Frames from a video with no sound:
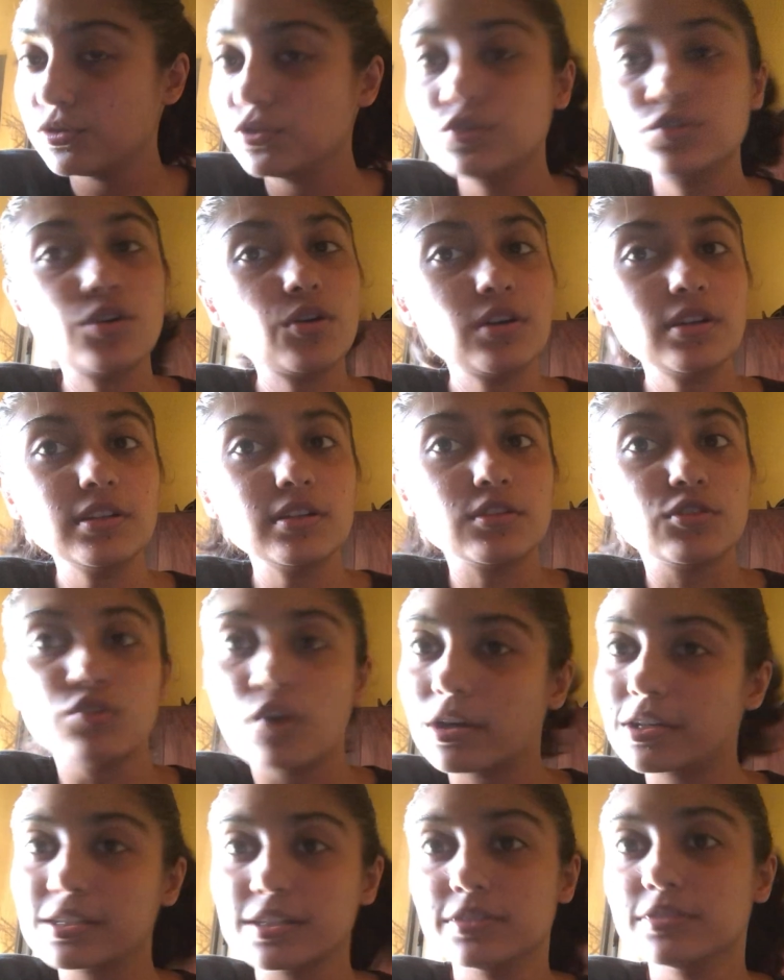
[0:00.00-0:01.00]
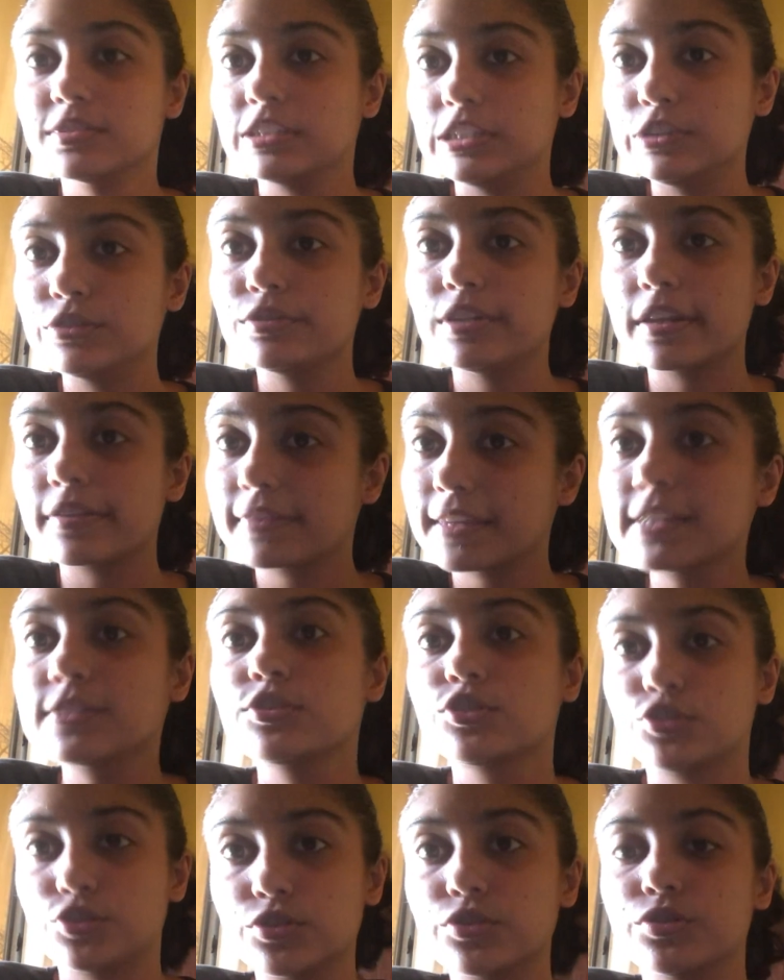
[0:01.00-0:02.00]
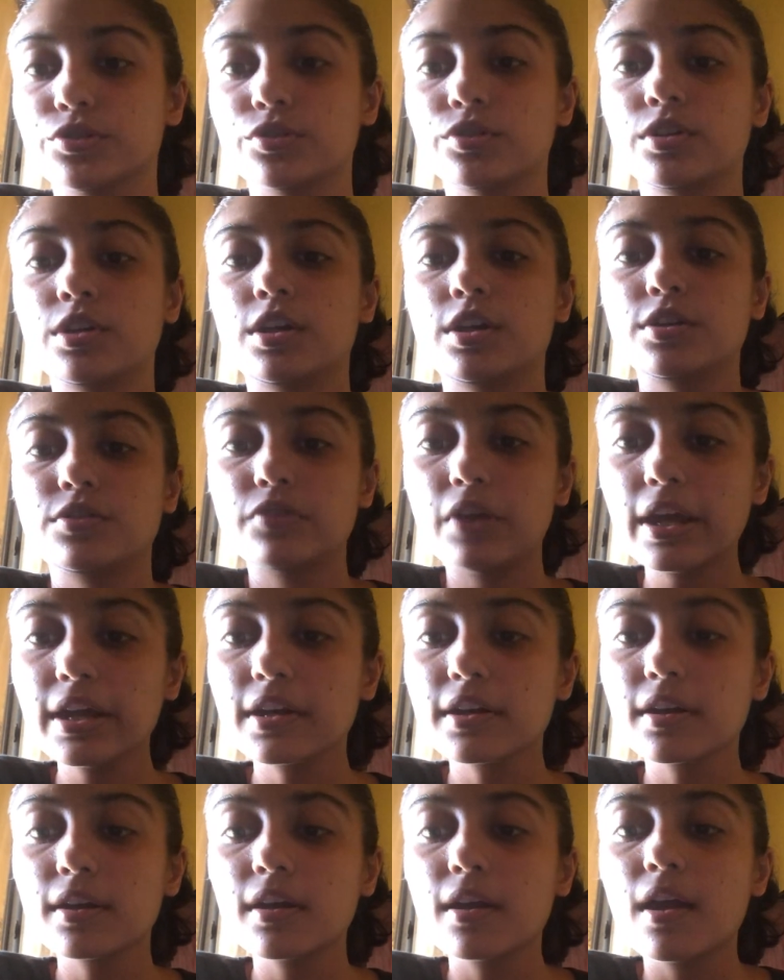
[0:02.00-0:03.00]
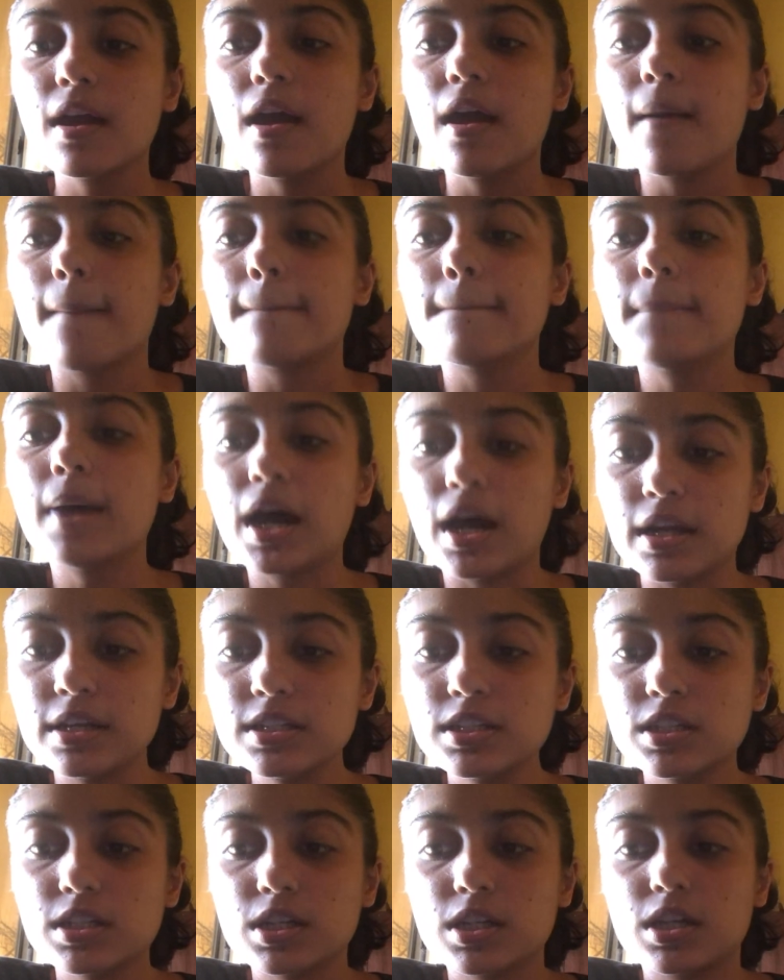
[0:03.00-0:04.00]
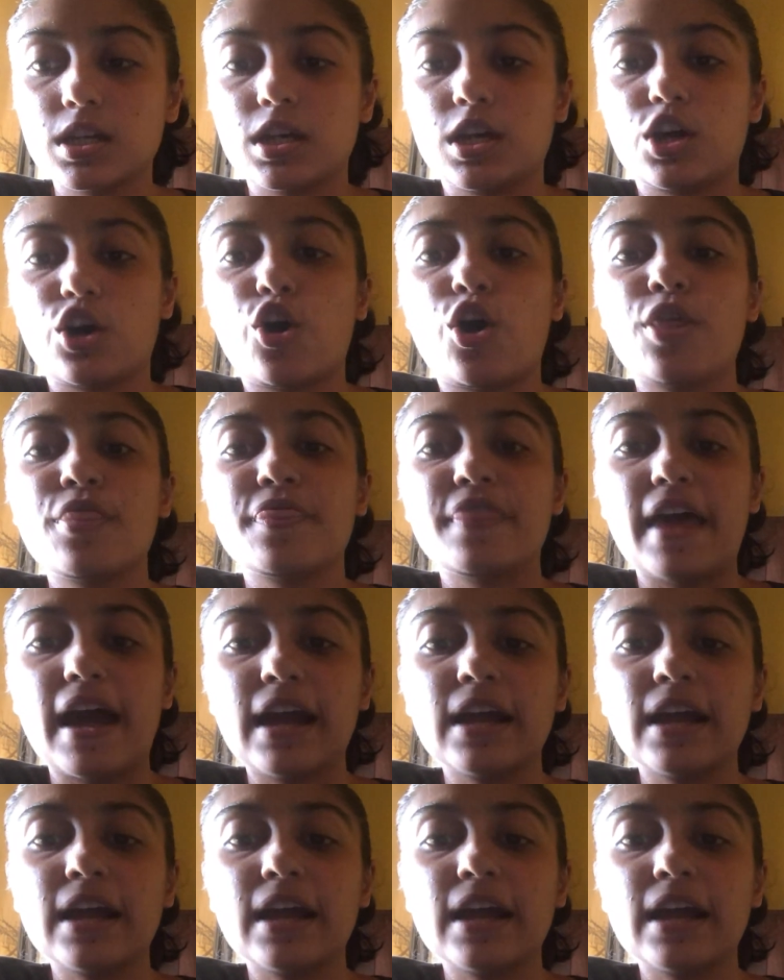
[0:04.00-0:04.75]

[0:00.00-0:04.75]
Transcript: Don't not concede to that. That's true, right? But on their